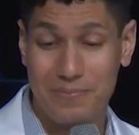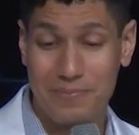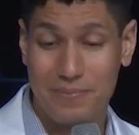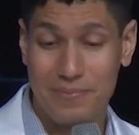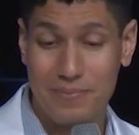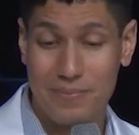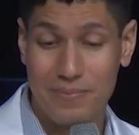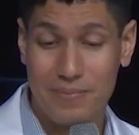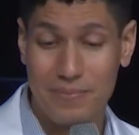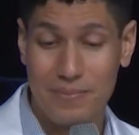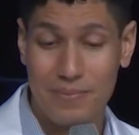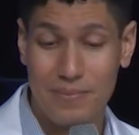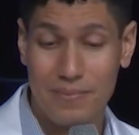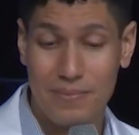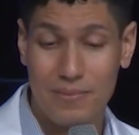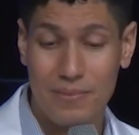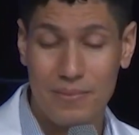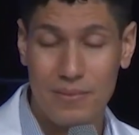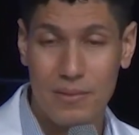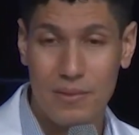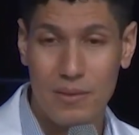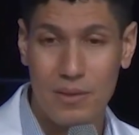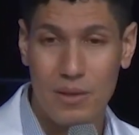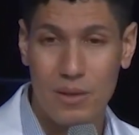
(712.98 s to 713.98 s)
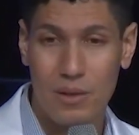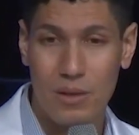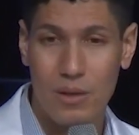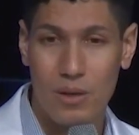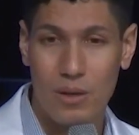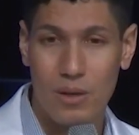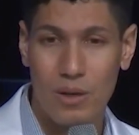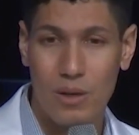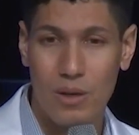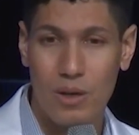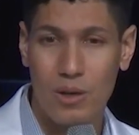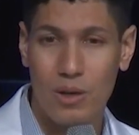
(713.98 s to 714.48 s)

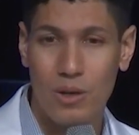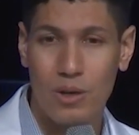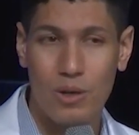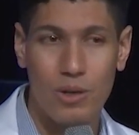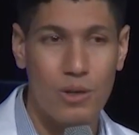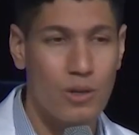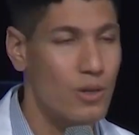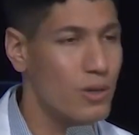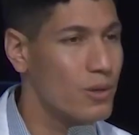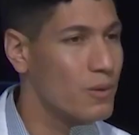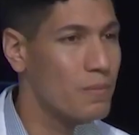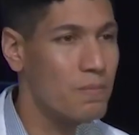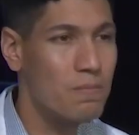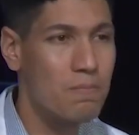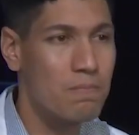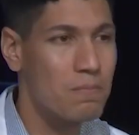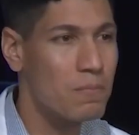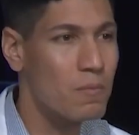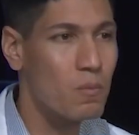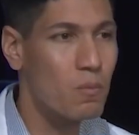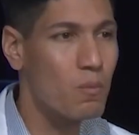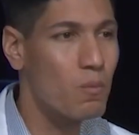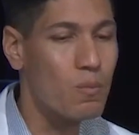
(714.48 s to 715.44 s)
Nobody speaks.